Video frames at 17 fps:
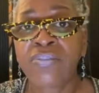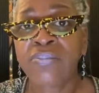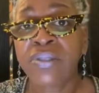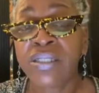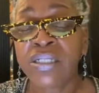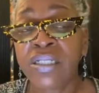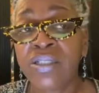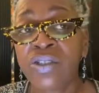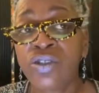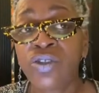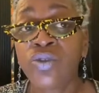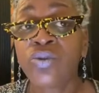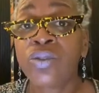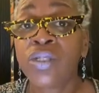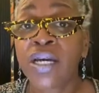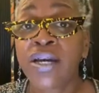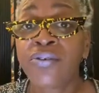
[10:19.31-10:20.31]
please
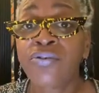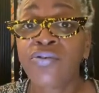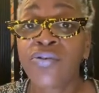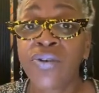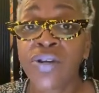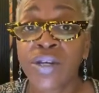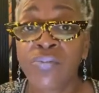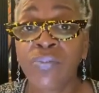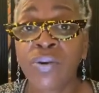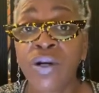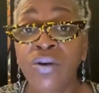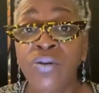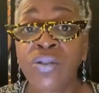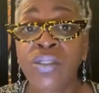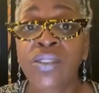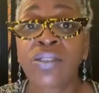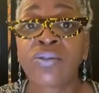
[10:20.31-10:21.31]
do not
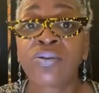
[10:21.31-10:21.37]
repost